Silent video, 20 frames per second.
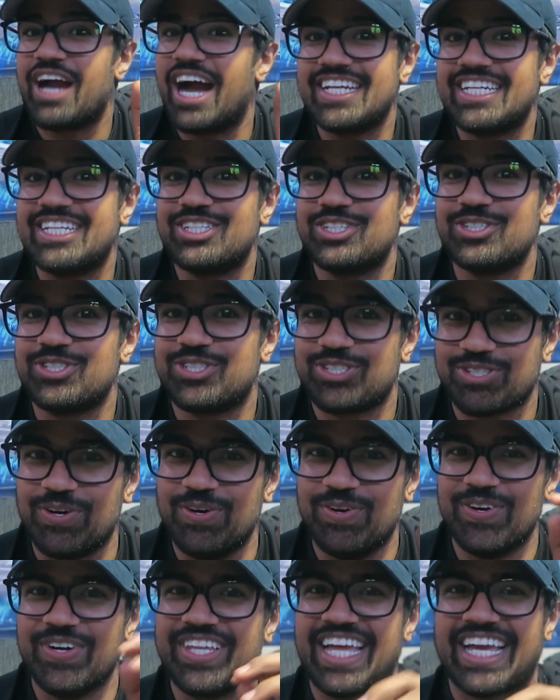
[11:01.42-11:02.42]
gotten into your
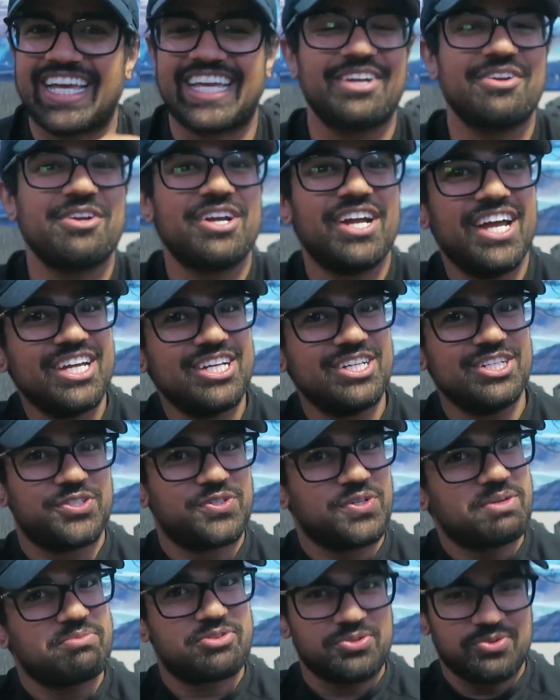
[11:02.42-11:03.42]
school, like your
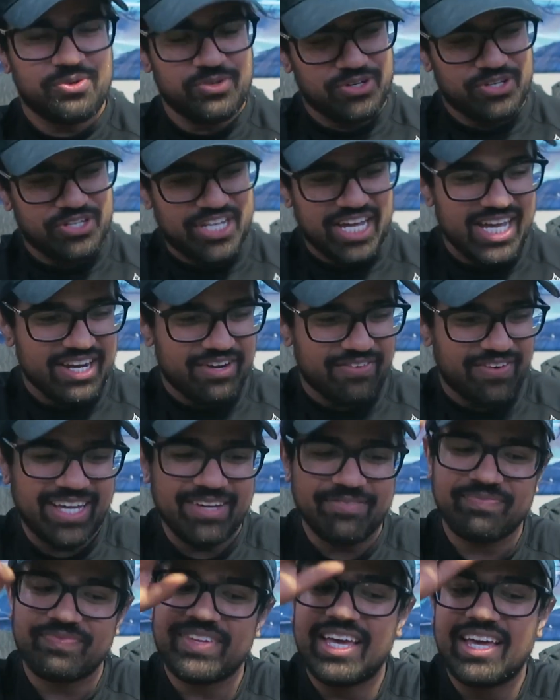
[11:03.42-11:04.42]
dream school, you're done,
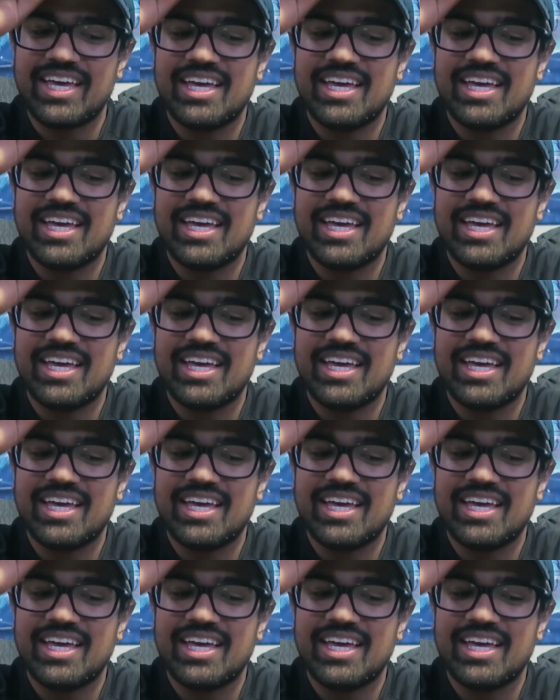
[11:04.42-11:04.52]
right?